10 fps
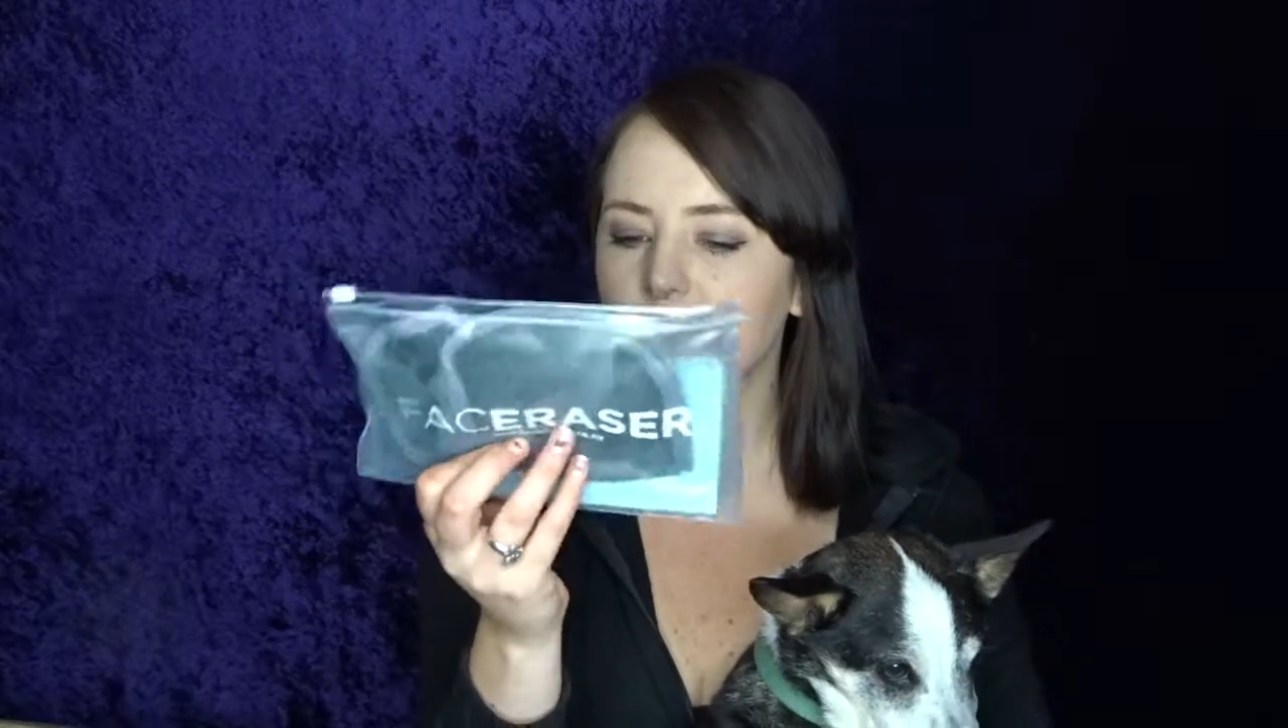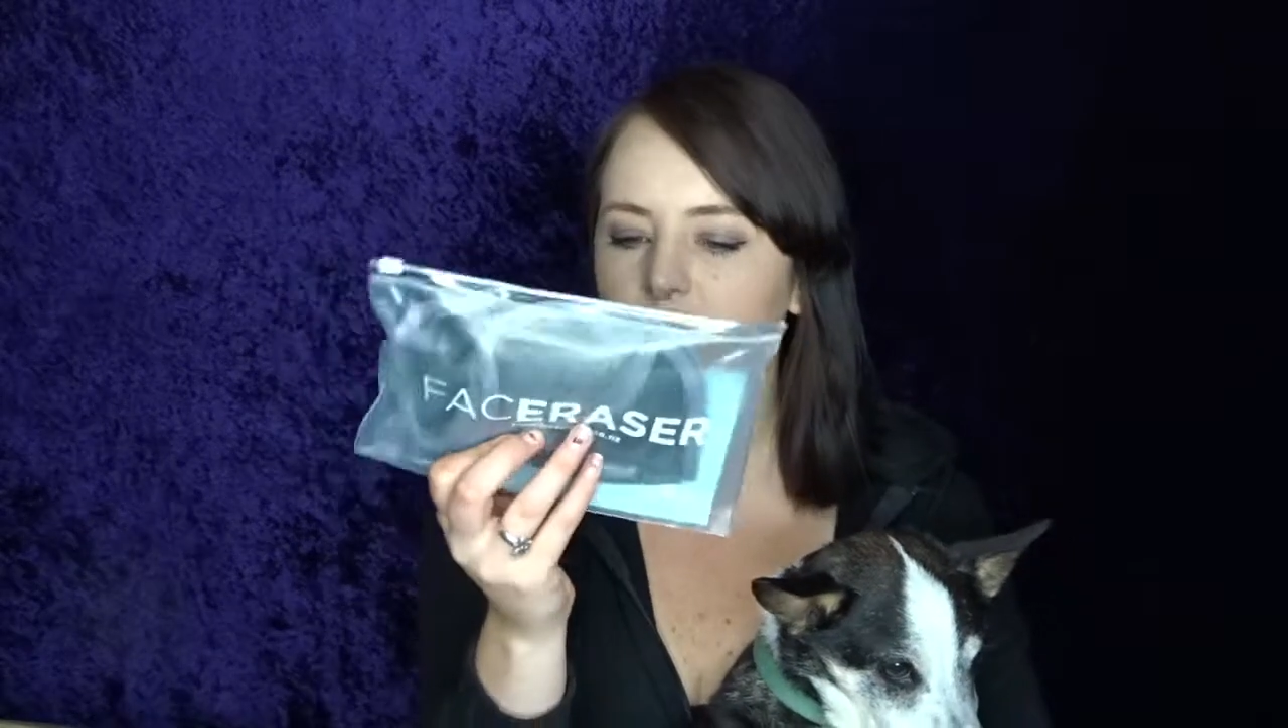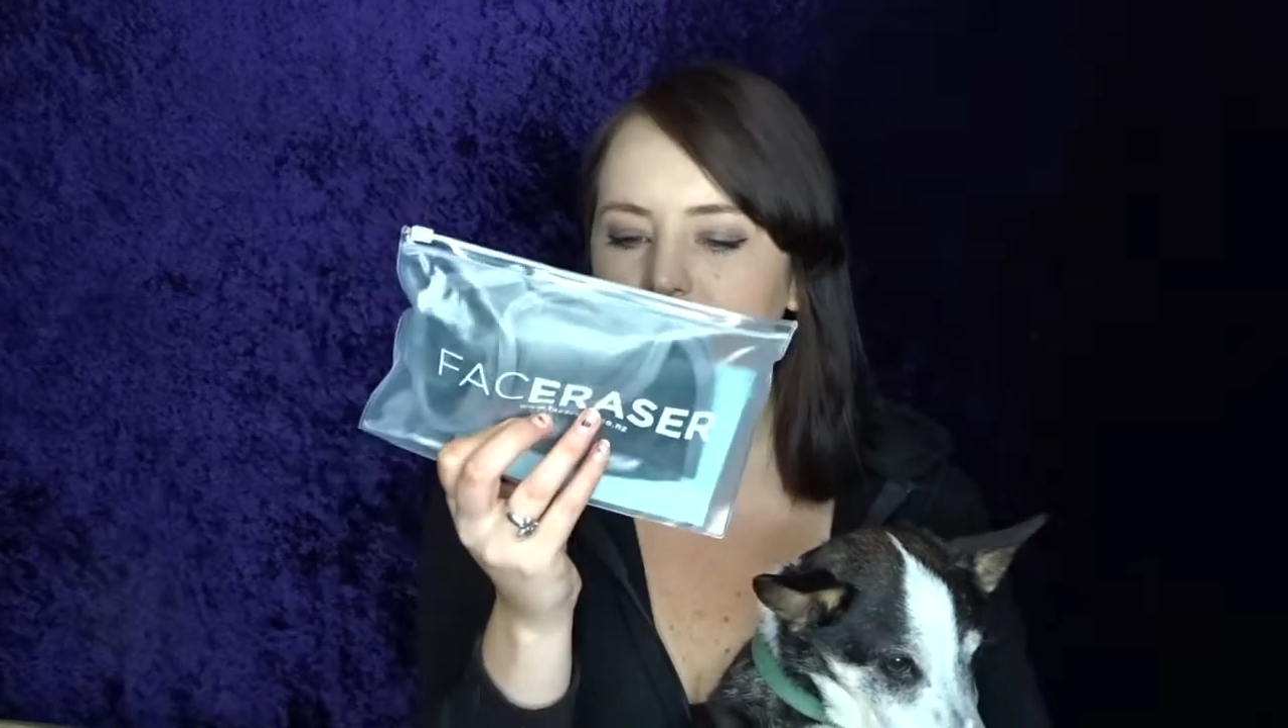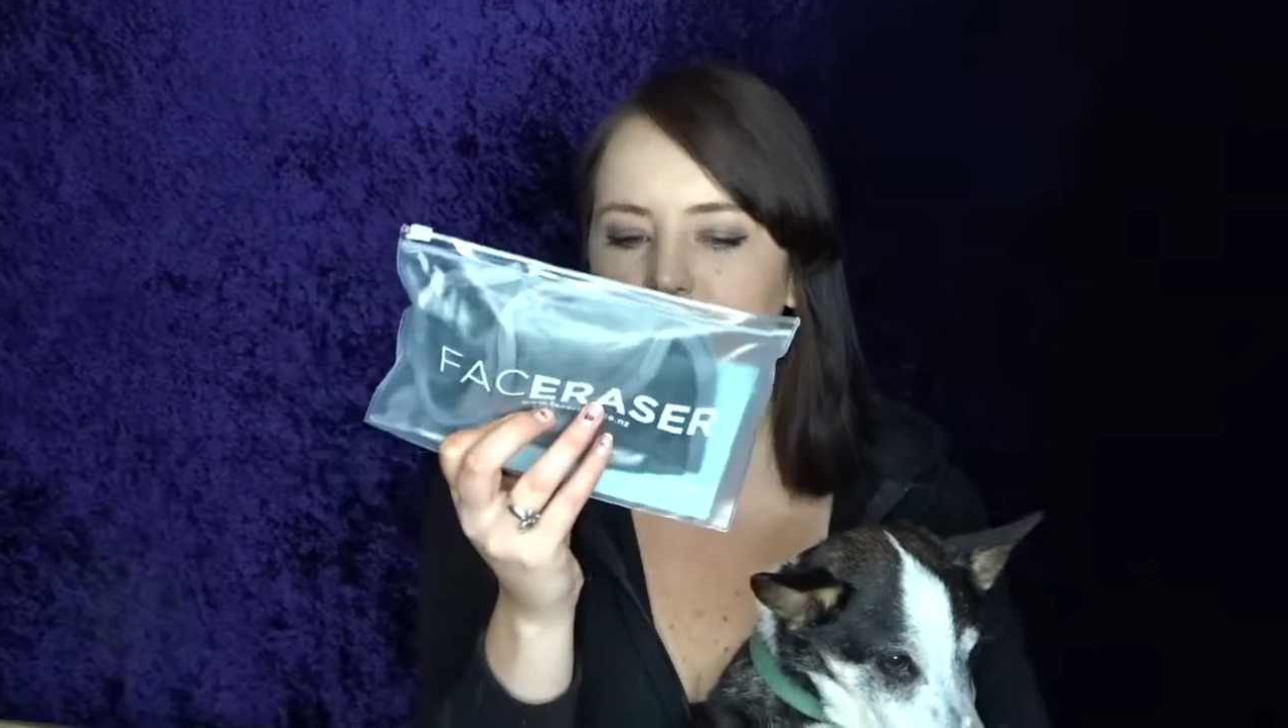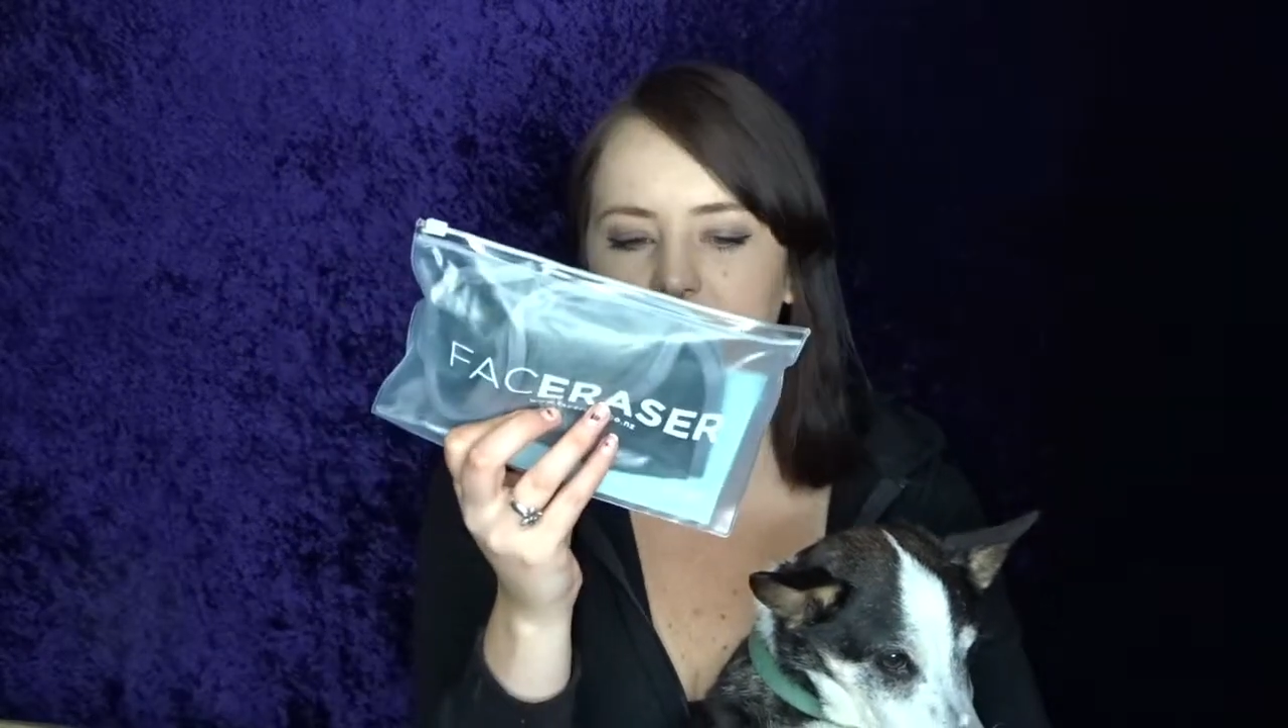
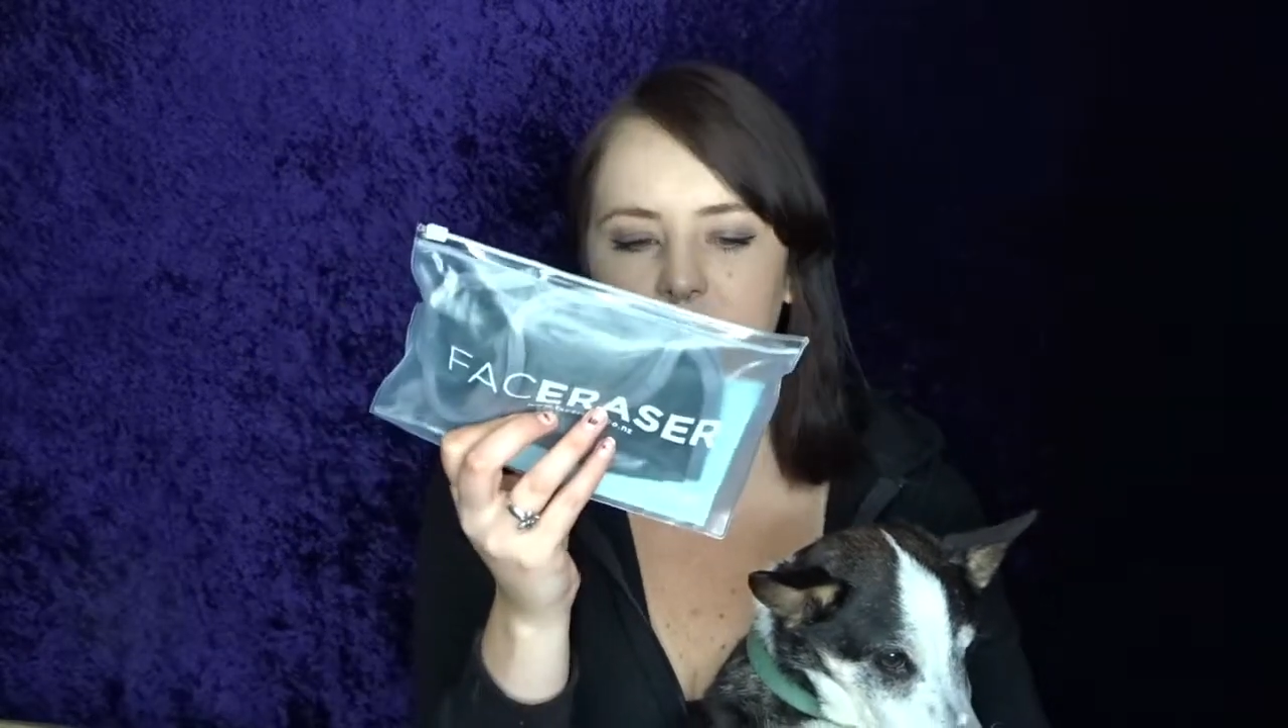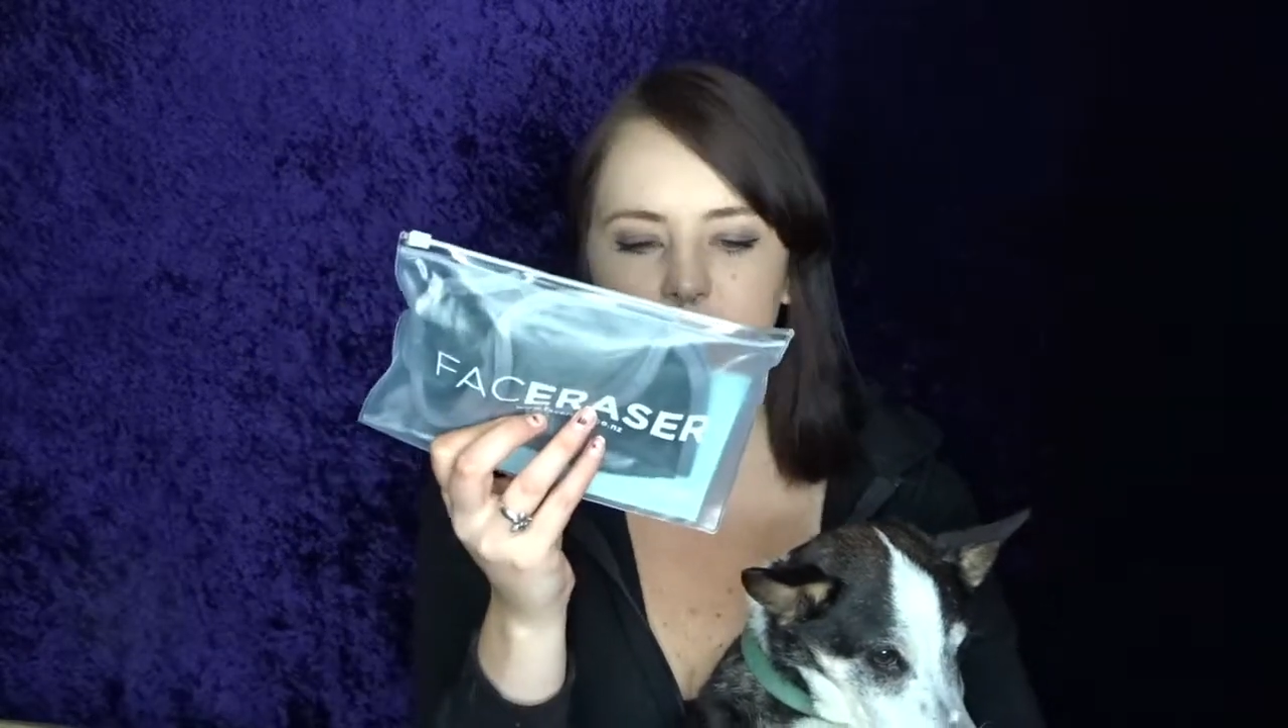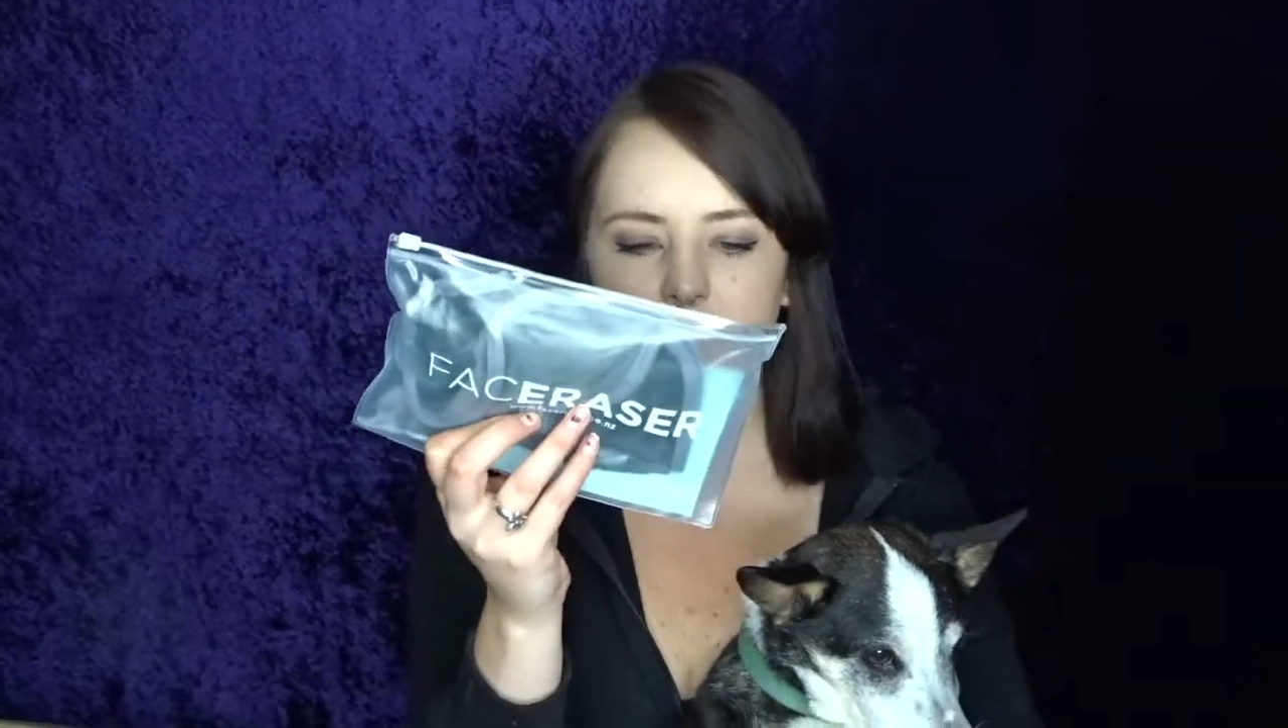which I guess